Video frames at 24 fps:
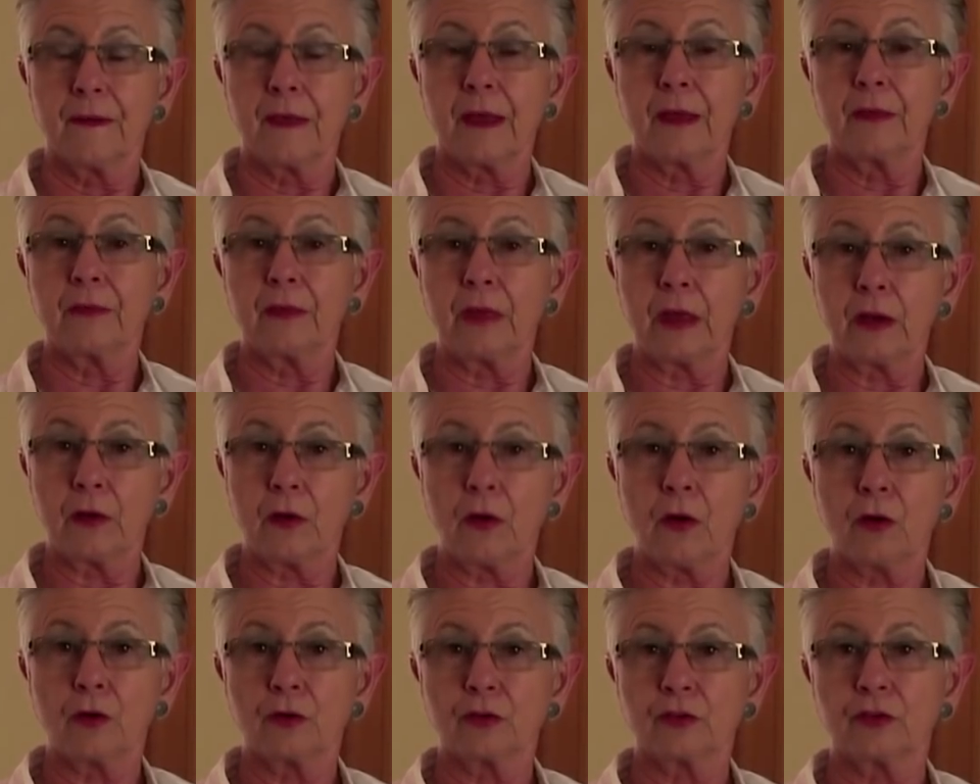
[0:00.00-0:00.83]
and that
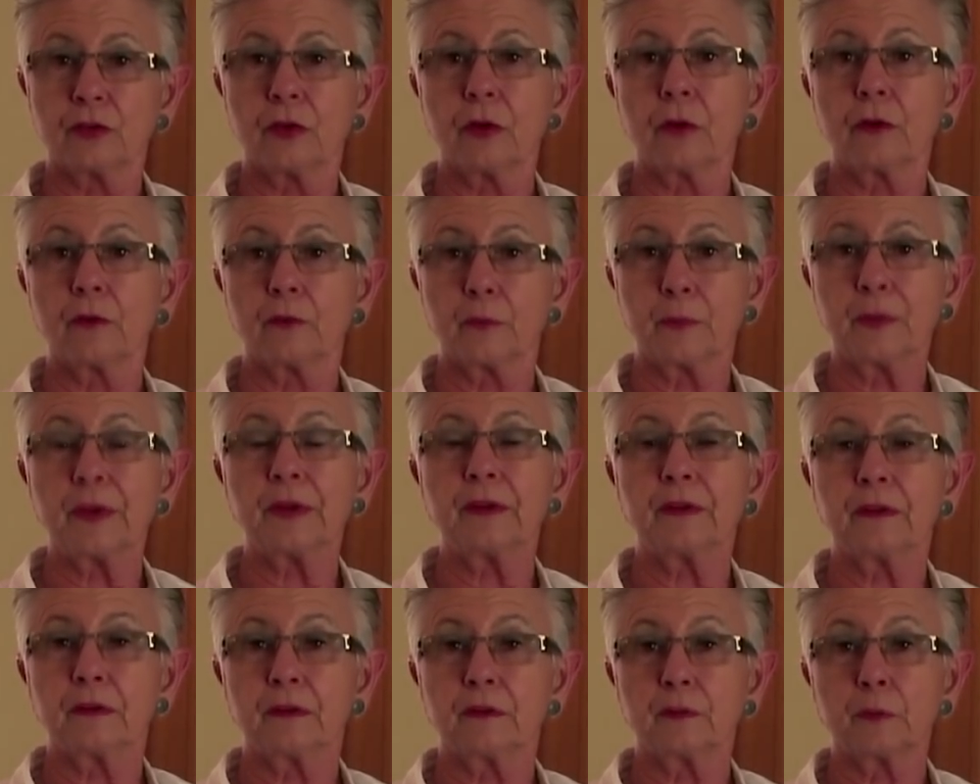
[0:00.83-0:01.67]
heart starts
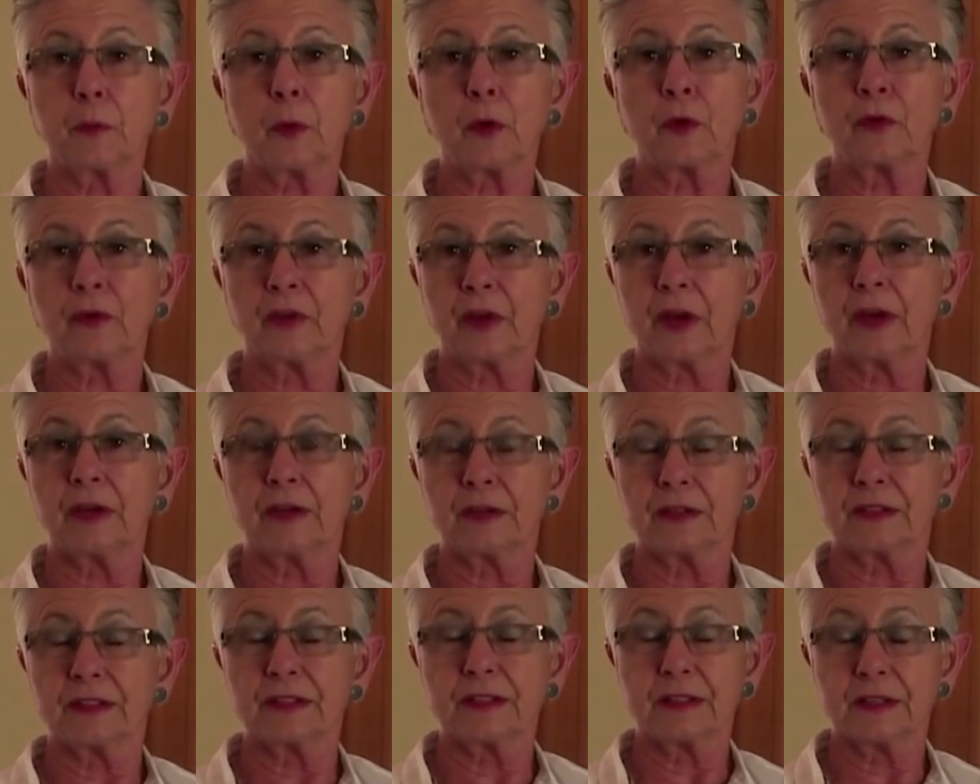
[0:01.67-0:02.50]
beating
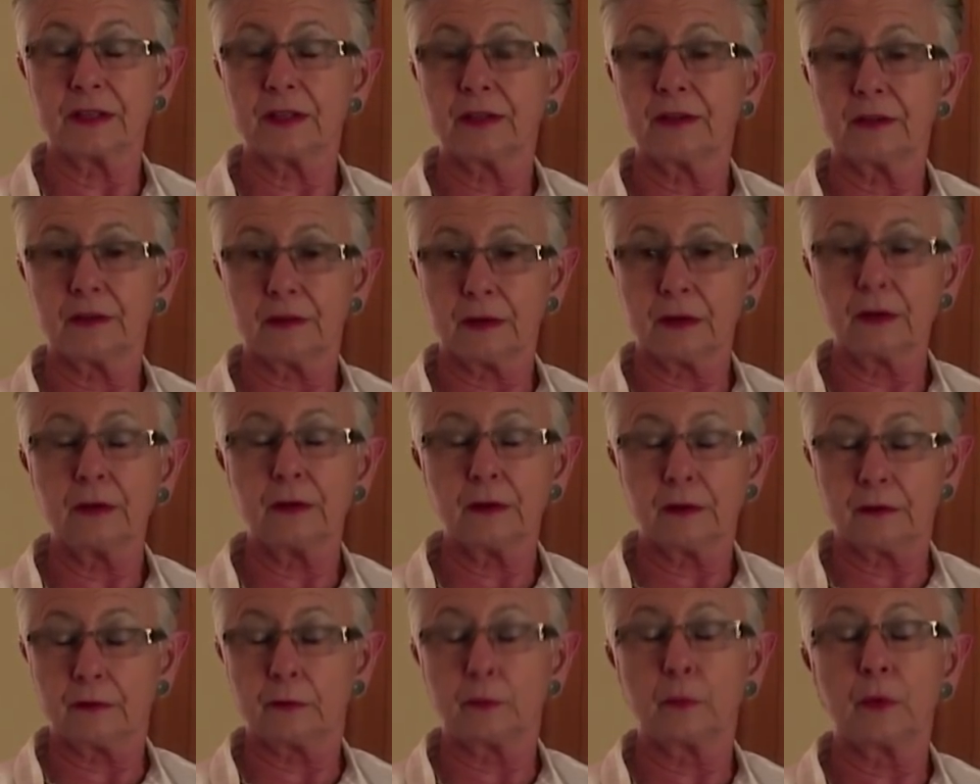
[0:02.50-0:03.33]
spontaneously, it, it
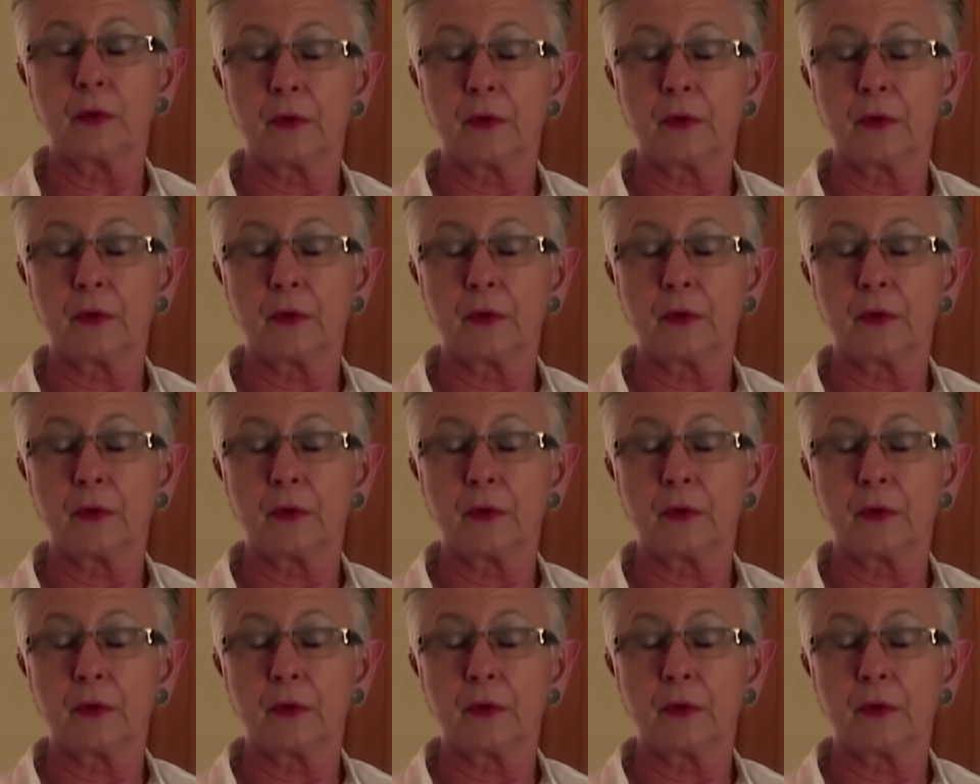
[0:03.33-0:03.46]
is